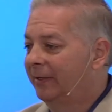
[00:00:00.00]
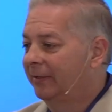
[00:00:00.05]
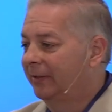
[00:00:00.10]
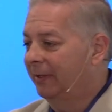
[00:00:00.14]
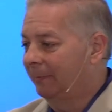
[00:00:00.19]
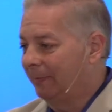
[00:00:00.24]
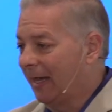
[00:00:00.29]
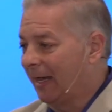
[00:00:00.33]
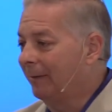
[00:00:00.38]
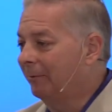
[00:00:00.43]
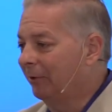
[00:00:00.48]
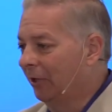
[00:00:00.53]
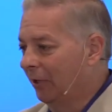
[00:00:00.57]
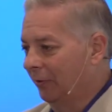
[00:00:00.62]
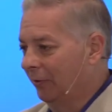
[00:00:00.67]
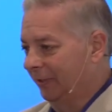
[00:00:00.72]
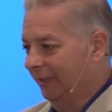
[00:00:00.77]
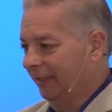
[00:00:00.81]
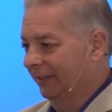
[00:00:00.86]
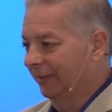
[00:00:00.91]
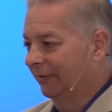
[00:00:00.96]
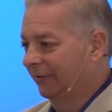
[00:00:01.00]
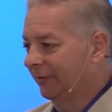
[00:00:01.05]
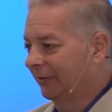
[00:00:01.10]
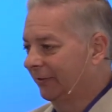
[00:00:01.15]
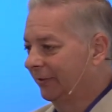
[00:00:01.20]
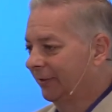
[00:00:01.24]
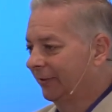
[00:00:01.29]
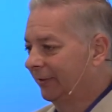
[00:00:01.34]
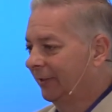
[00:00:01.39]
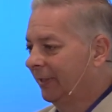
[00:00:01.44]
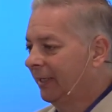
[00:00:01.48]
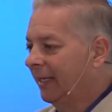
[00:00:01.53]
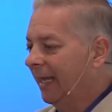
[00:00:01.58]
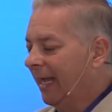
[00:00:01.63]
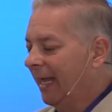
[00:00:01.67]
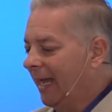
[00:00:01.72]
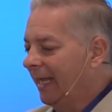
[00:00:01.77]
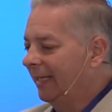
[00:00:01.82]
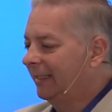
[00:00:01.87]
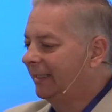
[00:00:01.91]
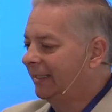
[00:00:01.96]
the Babylonians
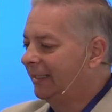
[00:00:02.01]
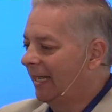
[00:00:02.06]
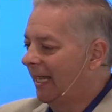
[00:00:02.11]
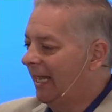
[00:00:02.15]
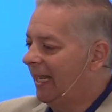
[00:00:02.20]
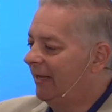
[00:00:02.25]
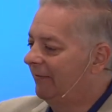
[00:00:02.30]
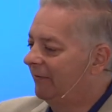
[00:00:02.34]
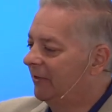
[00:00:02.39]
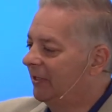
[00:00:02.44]
and gave